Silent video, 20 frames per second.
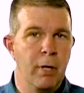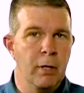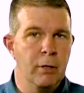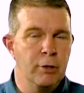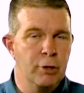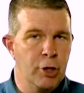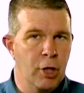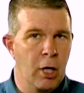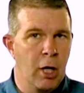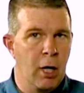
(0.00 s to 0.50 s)

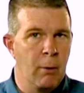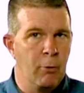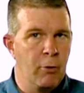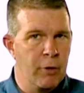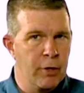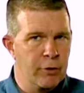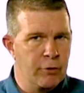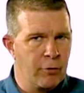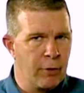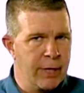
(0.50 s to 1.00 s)
job or
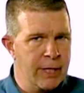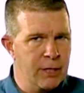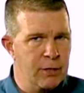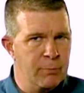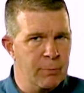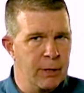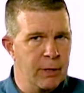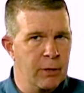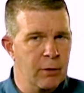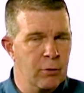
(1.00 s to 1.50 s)
the
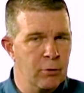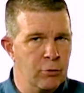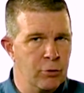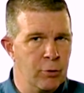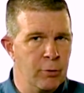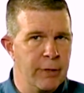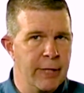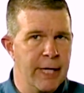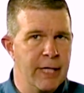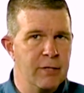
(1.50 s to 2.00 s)
tradesman who's
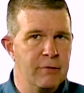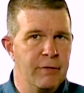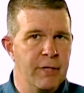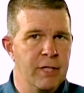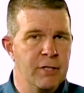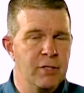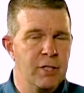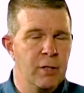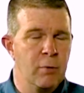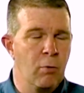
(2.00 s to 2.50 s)
doing the
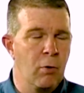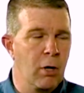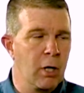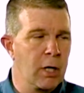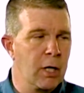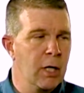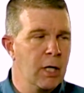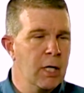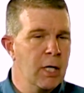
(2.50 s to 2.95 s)
HVAC work.